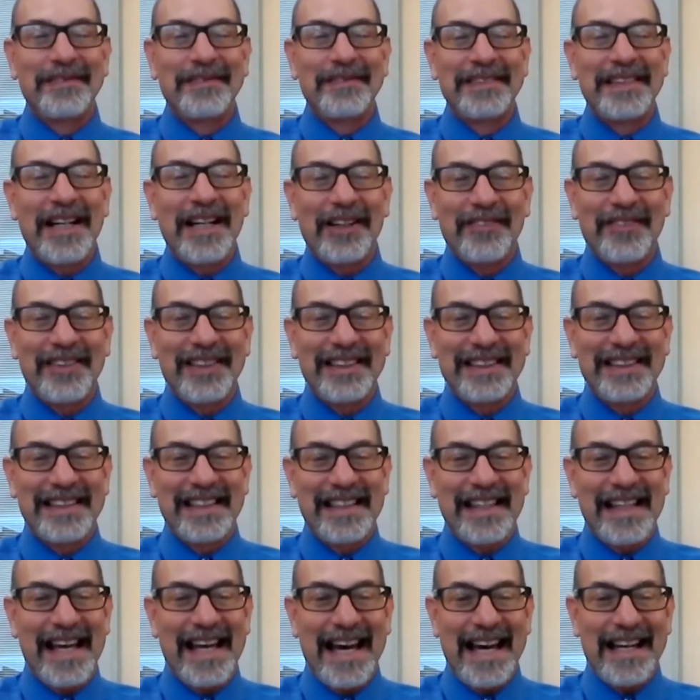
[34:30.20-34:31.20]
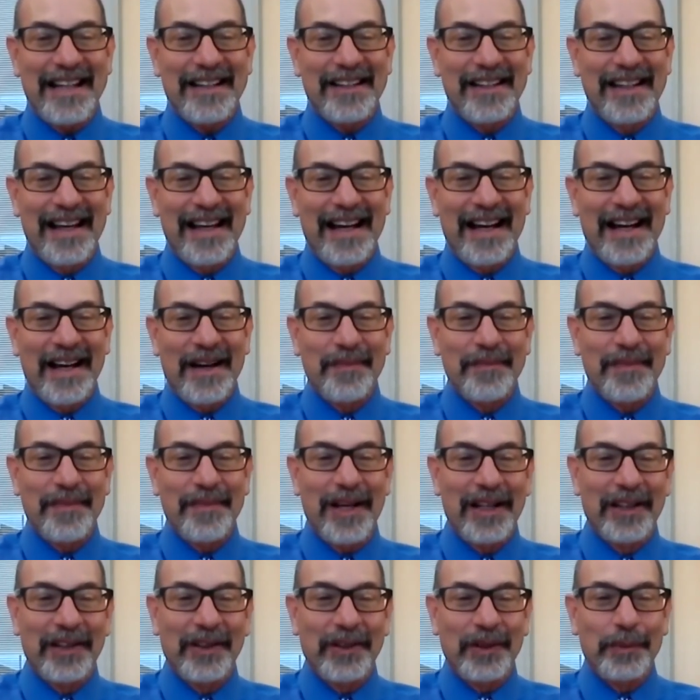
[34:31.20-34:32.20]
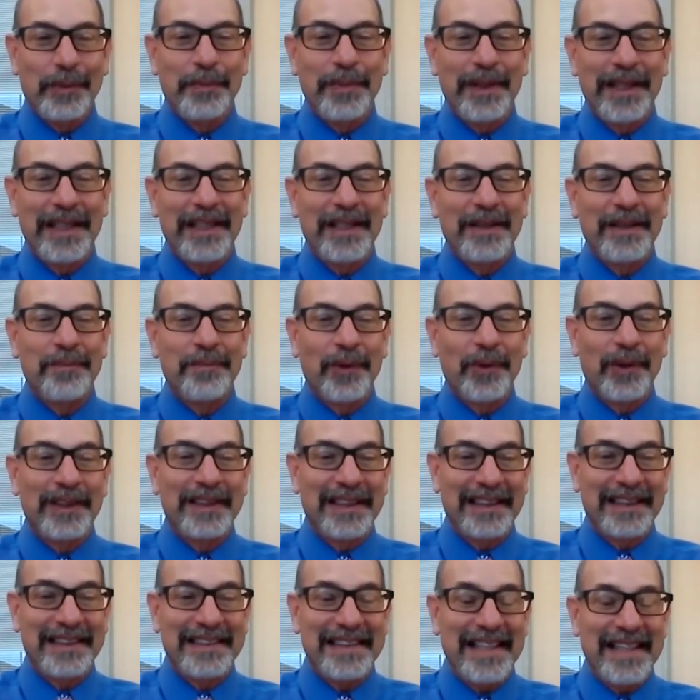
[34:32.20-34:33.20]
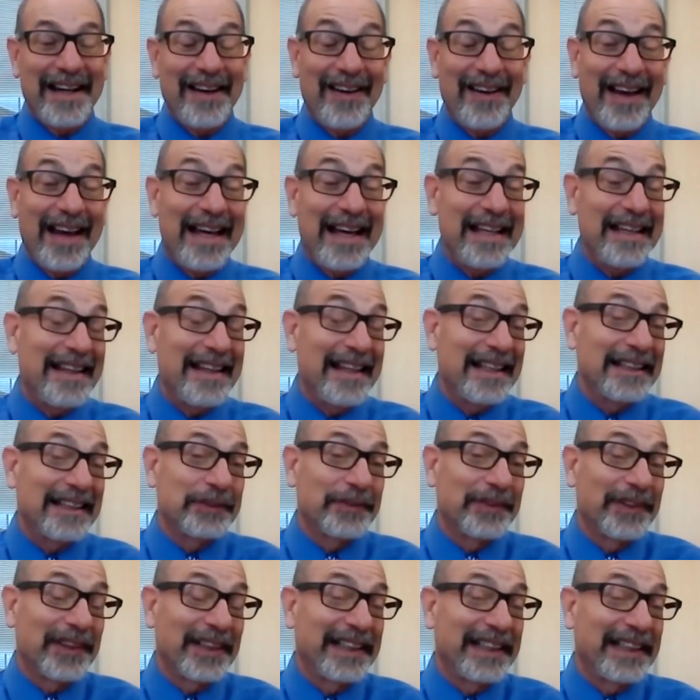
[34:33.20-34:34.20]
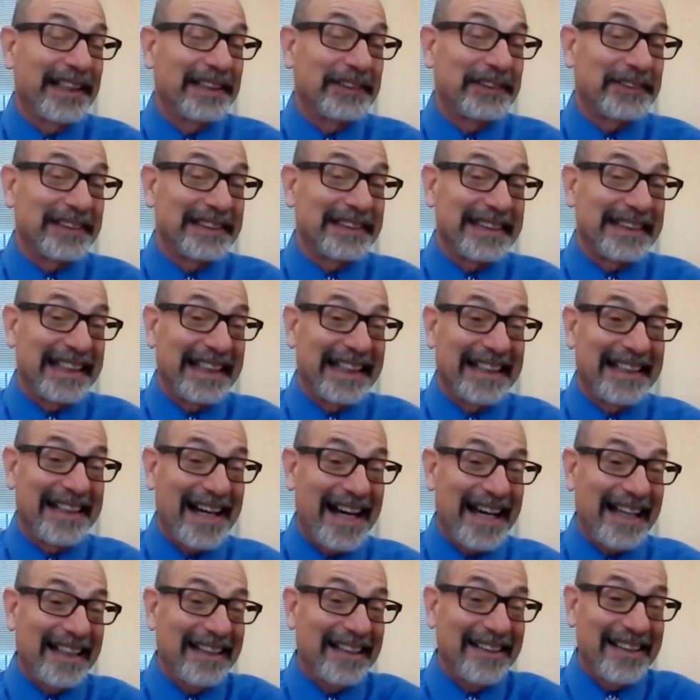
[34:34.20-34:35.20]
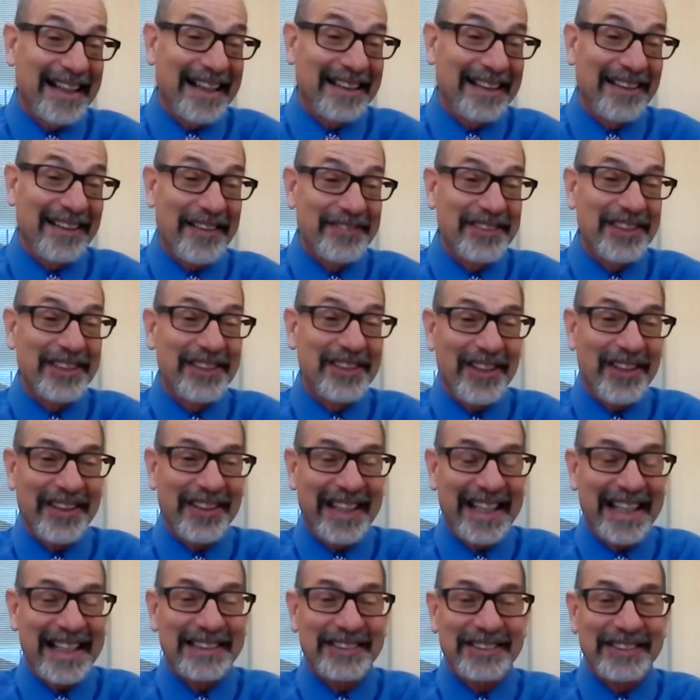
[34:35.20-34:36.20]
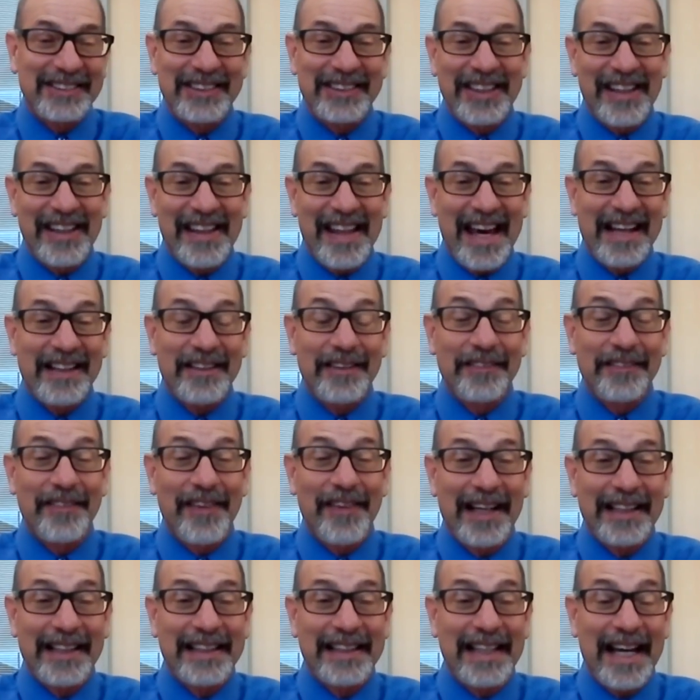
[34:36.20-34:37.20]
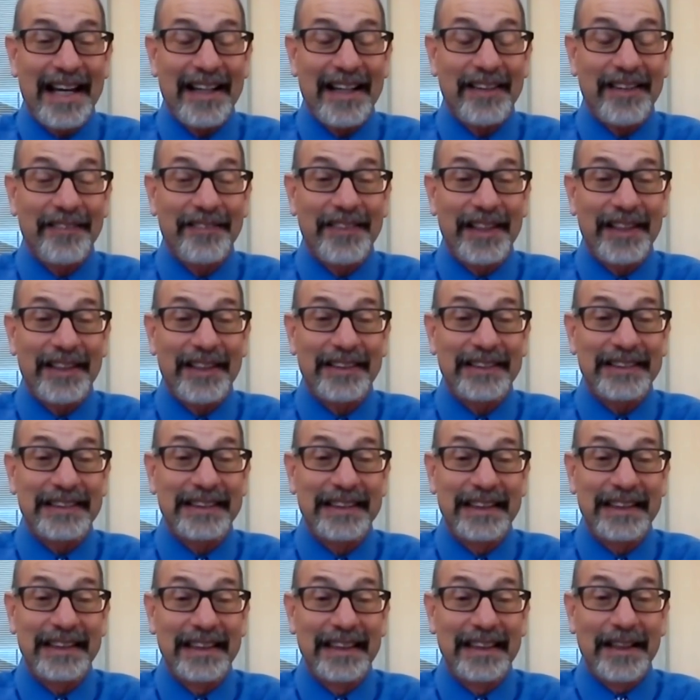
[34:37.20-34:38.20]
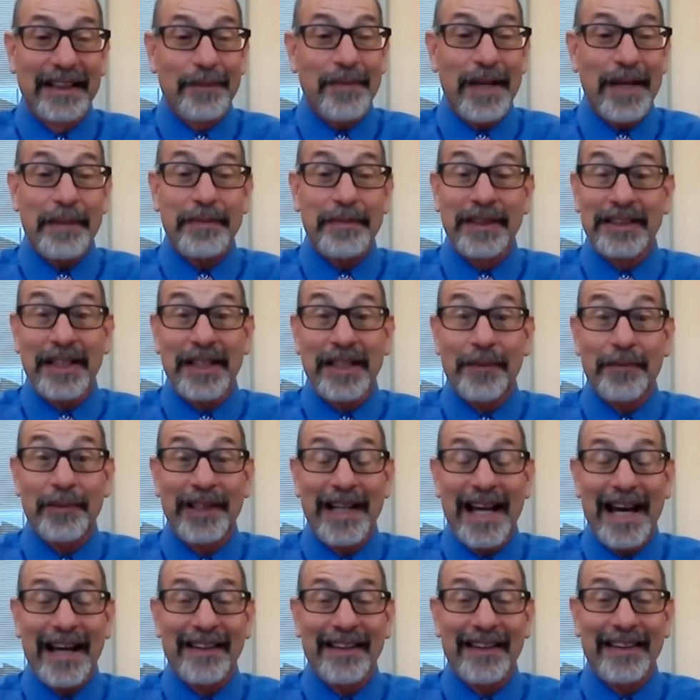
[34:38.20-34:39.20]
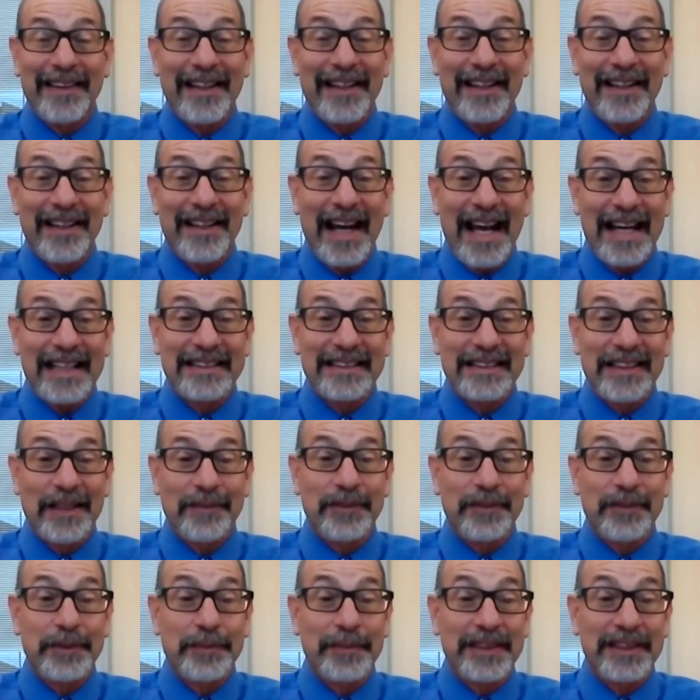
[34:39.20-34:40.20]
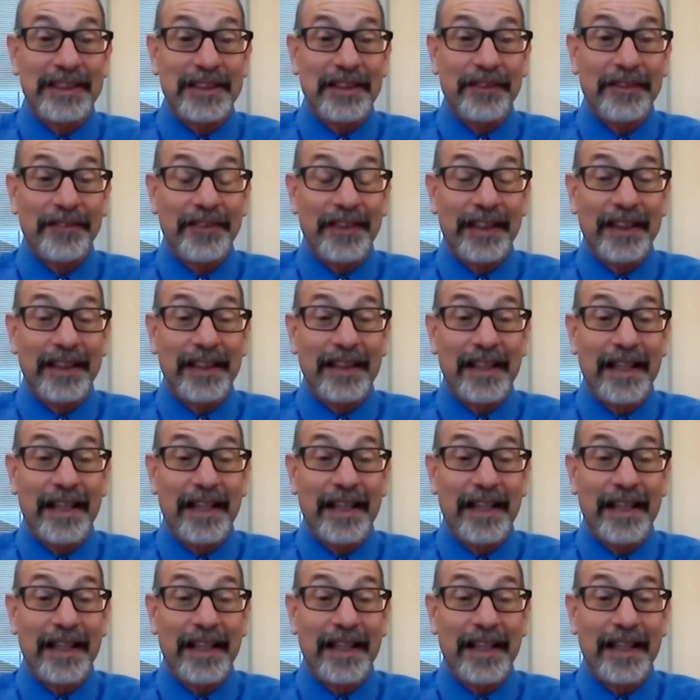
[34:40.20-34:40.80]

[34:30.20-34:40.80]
delve into that a little bit in more detail. That's really interesting. I'd love to know the answer to that, or find out if there's maybe someone out there has some specific